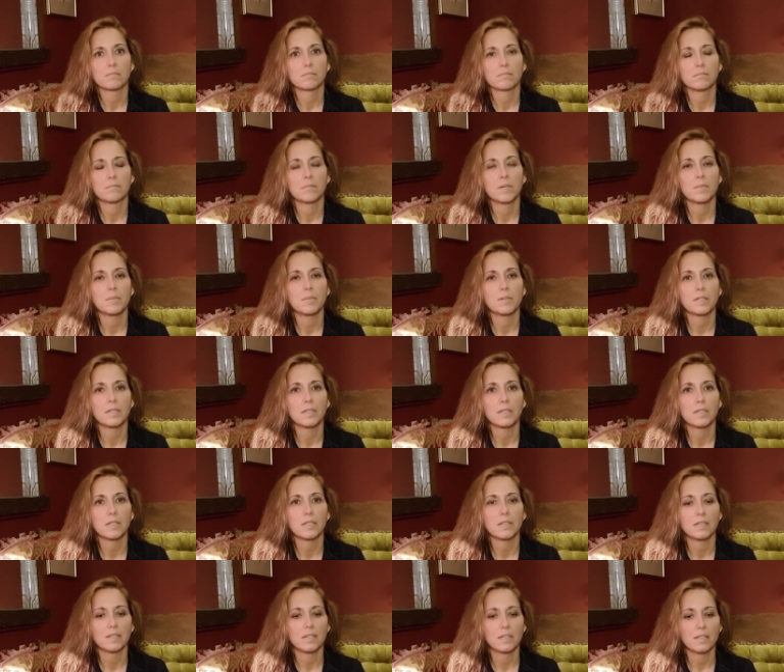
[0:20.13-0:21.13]
my money.
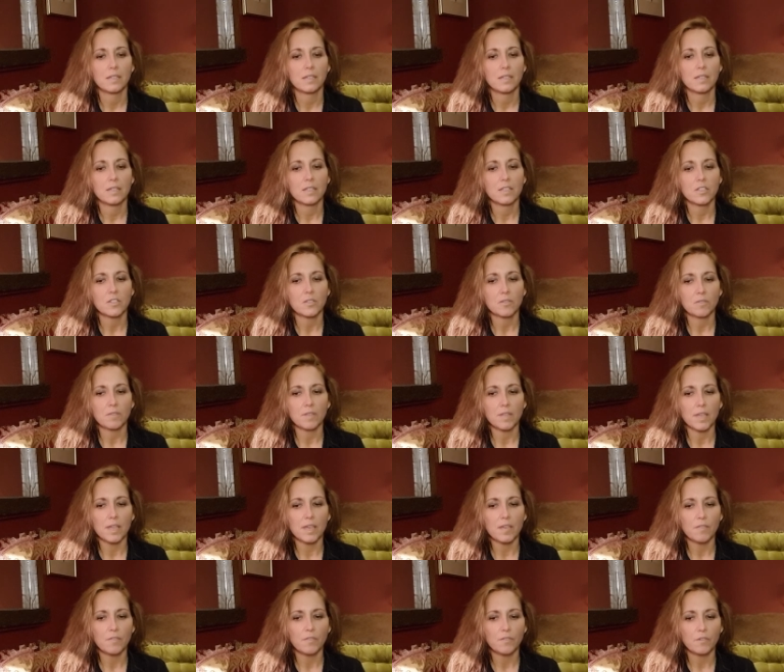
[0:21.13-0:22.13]
So,
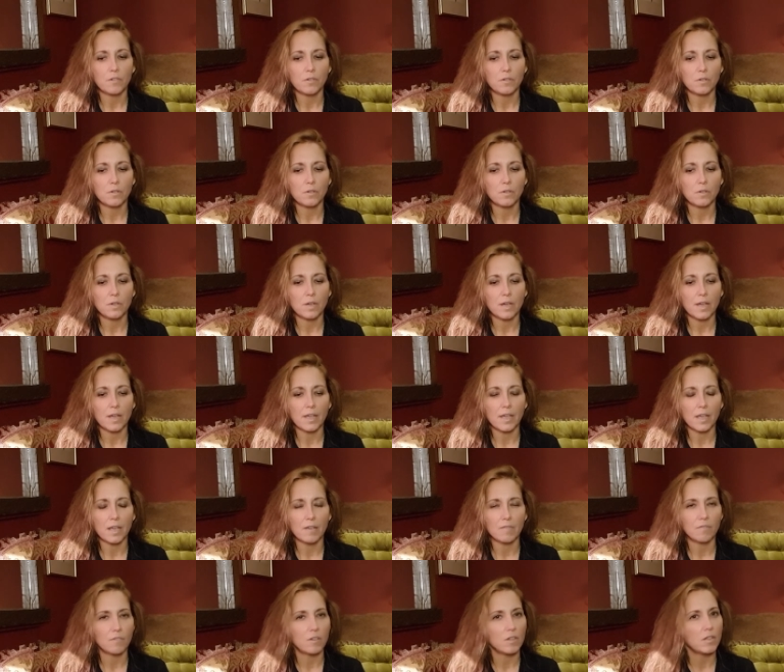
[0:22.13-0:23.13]
therefore, I
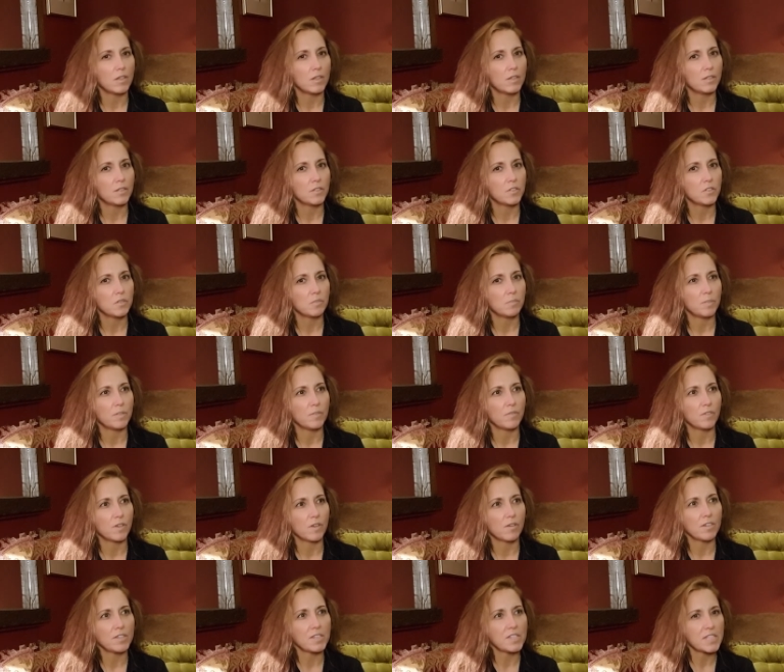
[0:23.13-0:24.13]
have learned to be
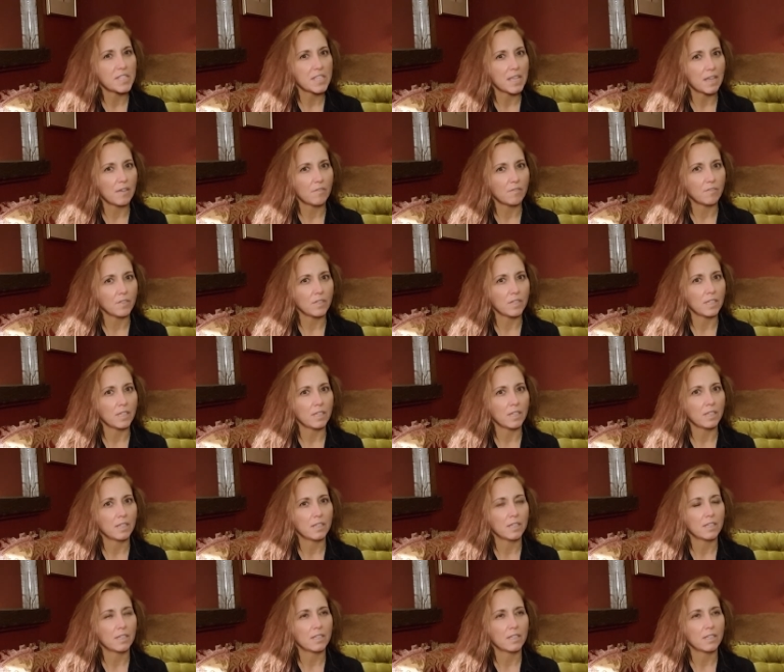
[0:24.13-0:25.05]
very savvy,